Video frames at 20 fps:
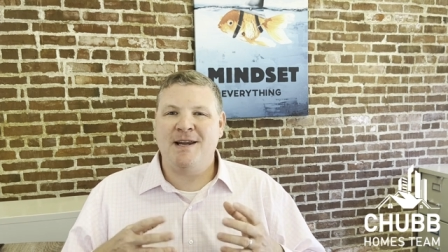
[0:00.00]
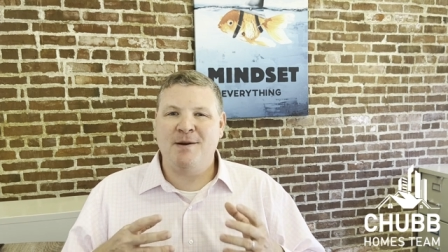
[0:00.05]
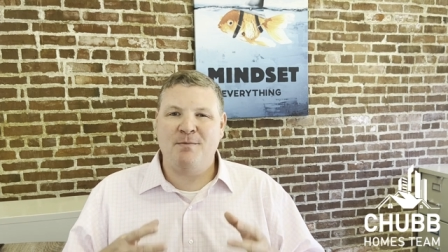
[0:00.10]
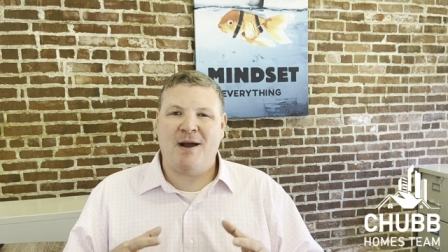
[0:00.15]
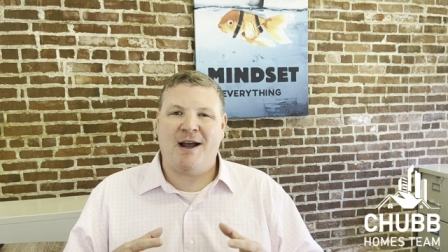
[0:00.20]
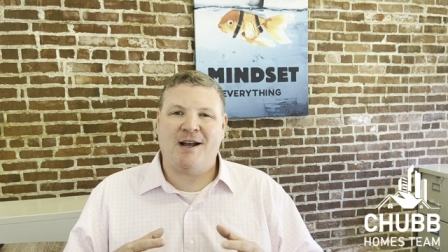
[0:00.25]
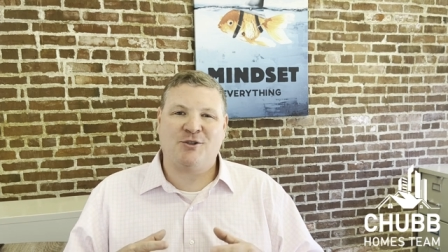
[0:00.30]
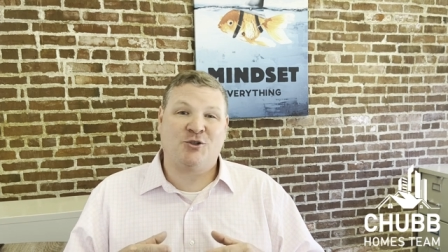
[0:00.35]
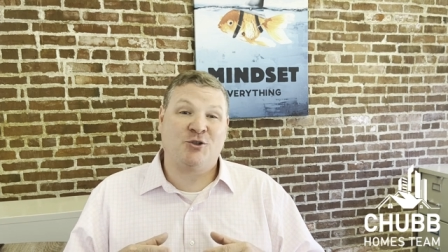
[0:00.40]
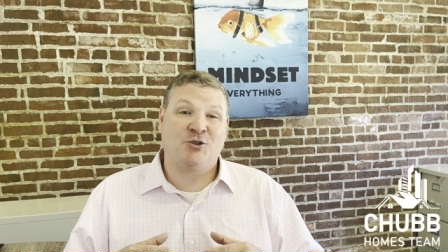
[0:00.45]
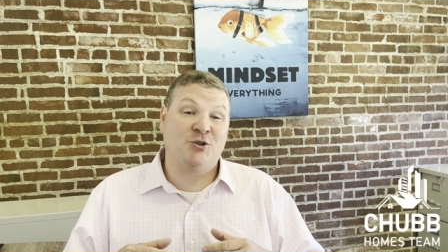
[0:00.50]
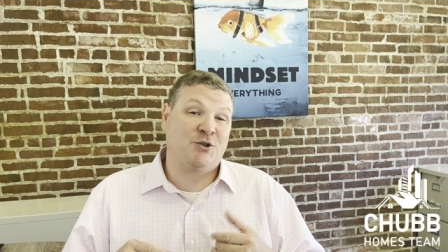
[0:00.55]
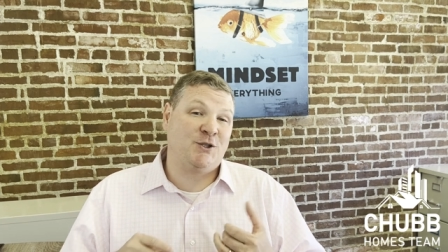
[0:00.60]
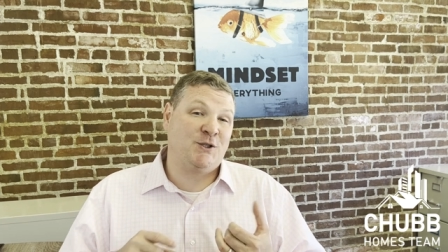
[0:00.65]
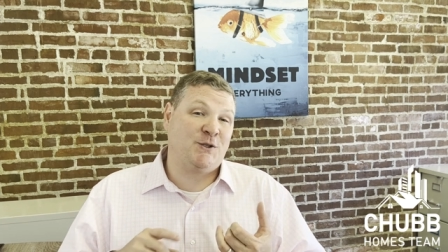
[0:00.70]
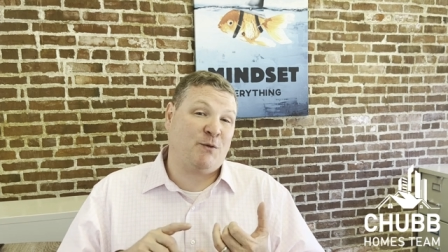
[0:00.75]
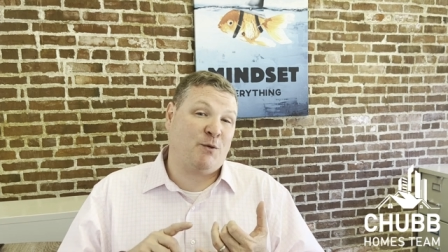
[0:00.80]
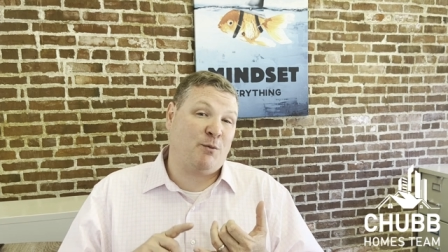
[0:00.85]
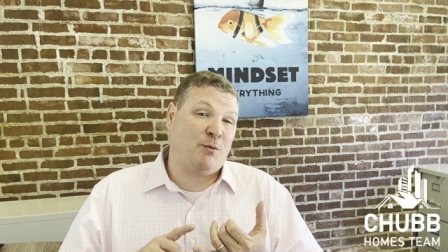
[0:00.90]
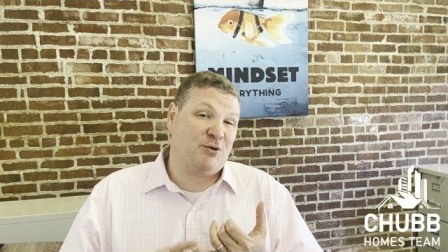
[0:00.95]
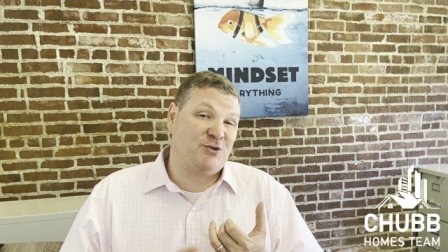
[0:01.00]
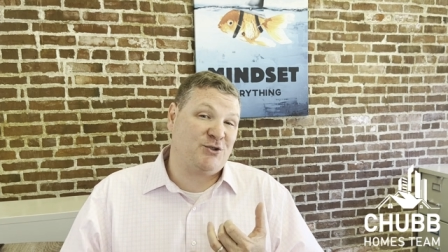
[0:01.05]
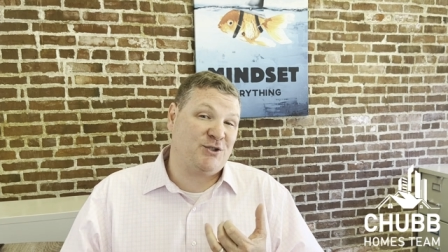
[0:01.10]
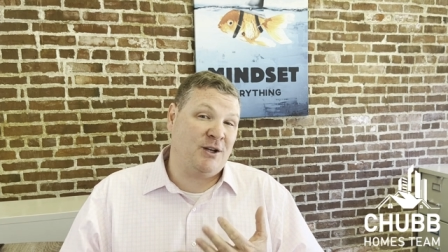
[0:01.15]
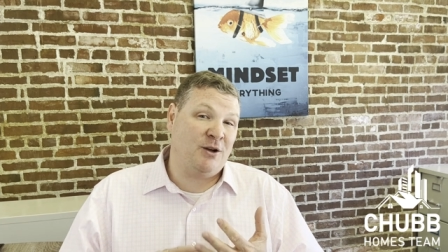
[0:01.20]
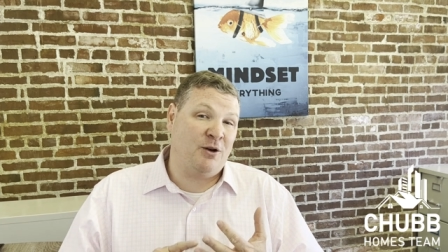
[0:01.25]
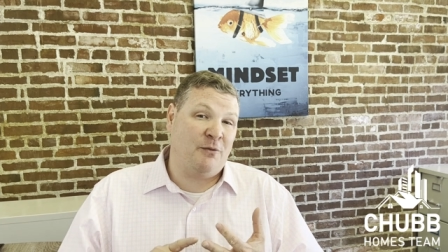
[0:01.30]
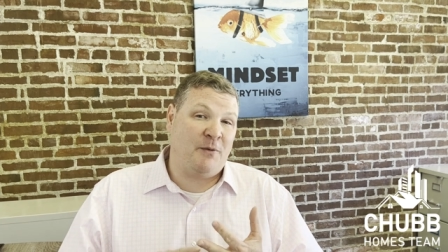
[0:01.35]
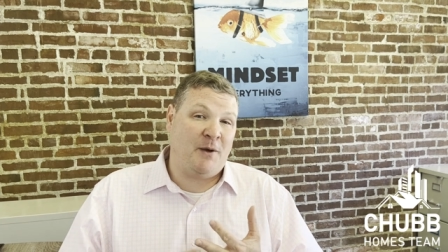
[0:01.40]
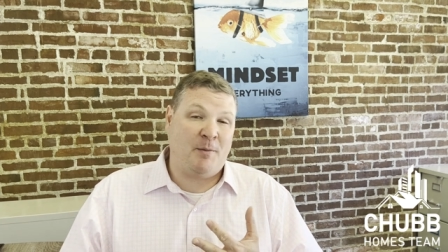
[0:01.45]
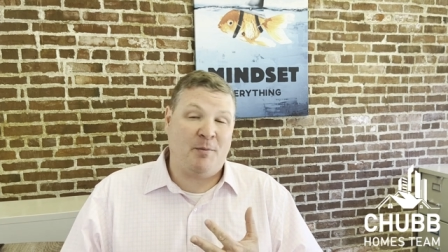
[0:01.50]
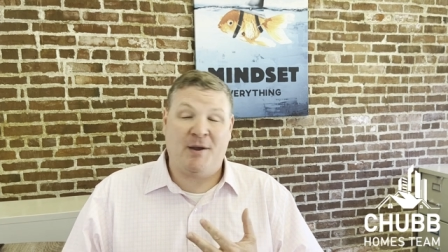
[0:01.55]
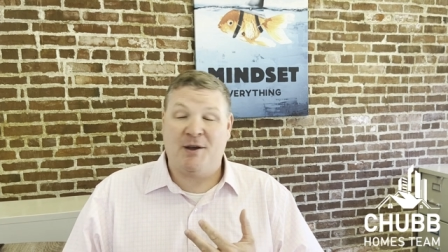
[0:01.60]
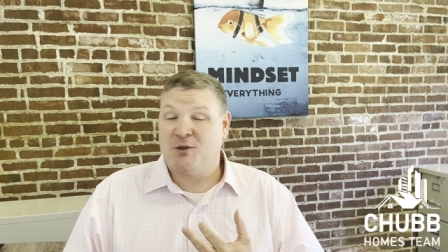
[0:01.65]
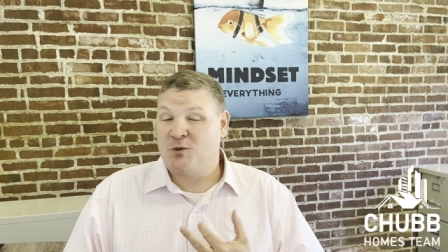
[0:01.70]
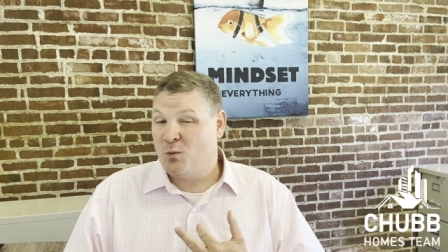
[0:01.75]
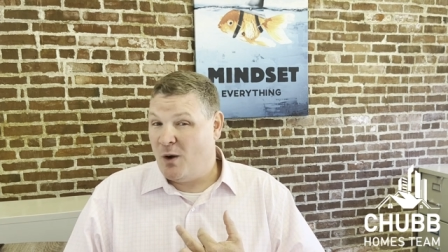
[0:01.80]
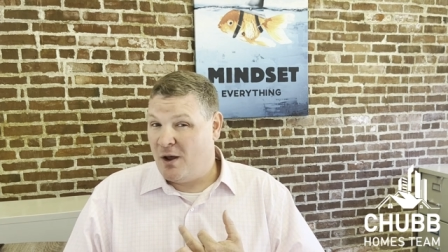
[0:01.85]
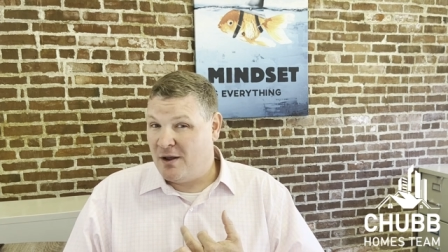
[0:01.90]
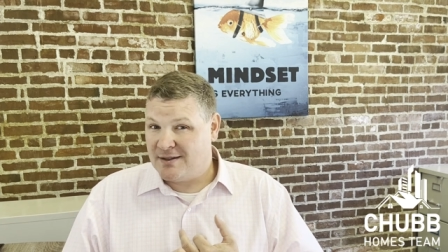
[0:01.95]
in Massachusetts for both single family
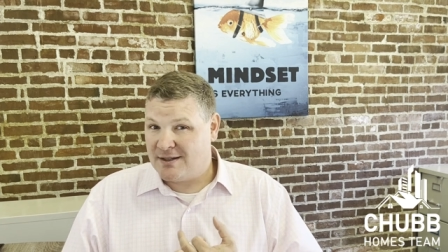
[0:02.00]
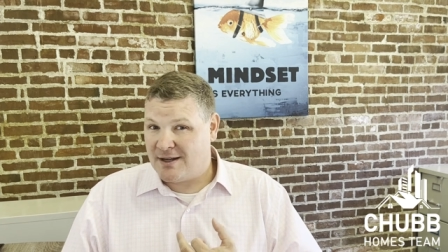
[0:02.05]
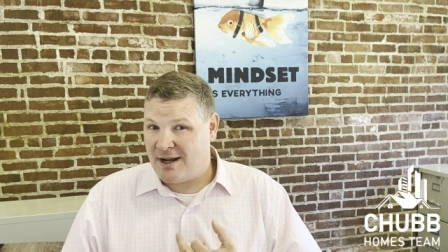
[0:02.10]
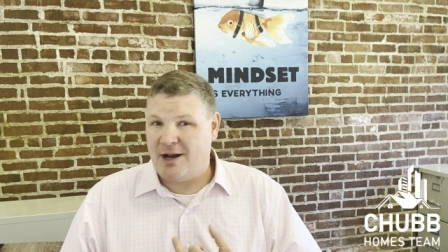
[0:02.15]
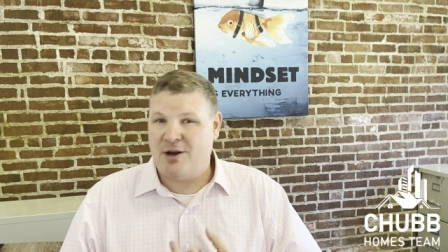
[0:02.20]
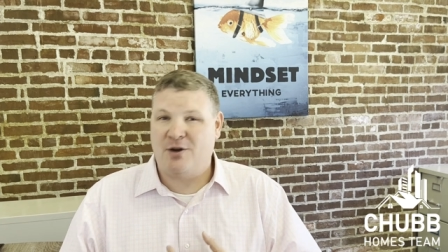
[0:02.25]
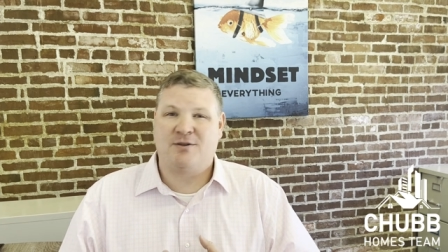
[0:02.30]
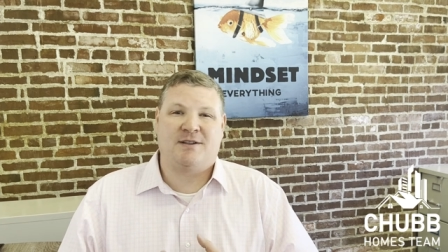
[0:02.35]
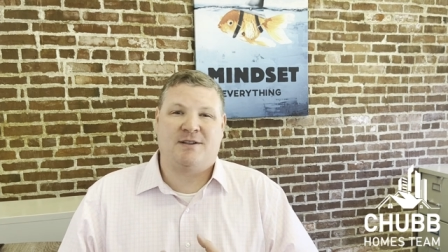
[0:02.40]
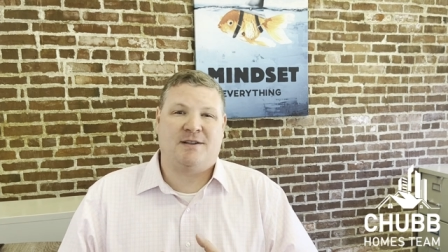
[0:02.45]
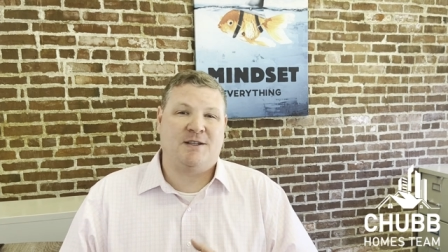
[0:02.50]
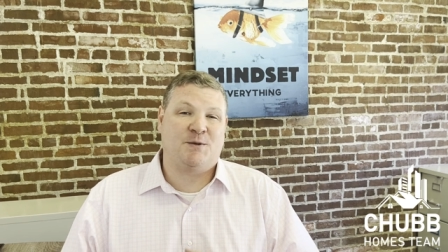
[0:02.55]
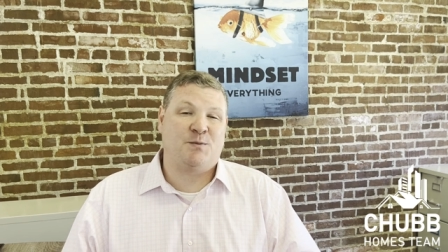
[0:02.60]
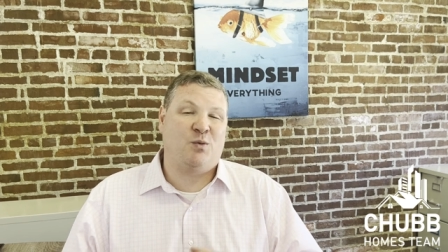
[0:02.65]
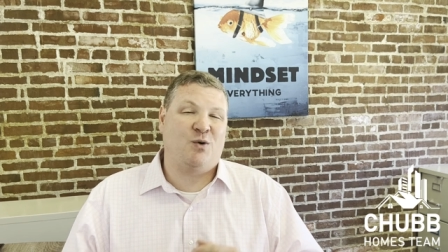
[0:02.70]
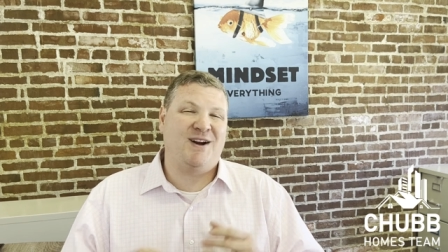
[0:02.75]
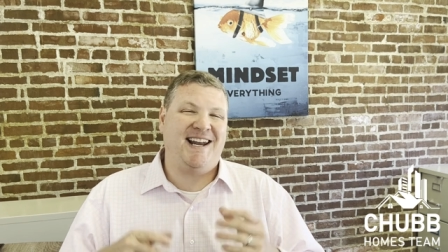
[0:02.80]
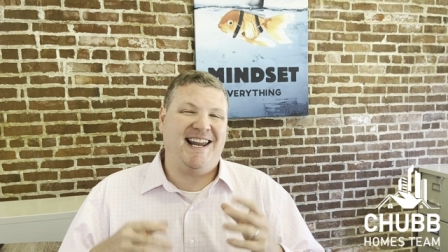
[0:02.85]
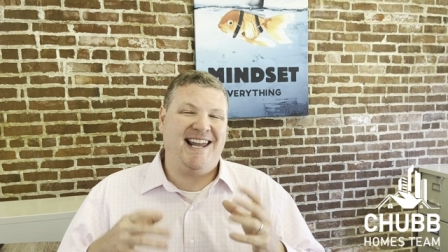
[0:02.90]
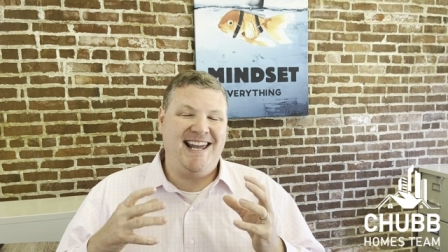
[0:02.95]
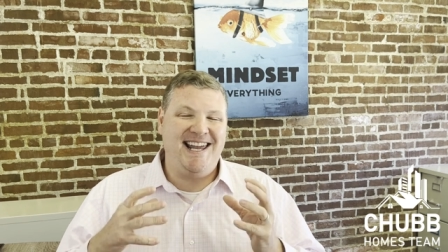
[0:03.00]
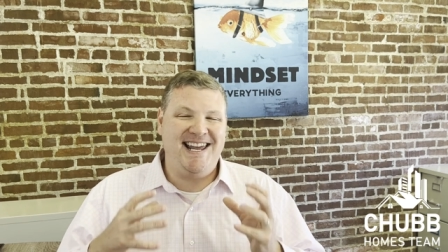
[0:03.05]
as well as condos at this point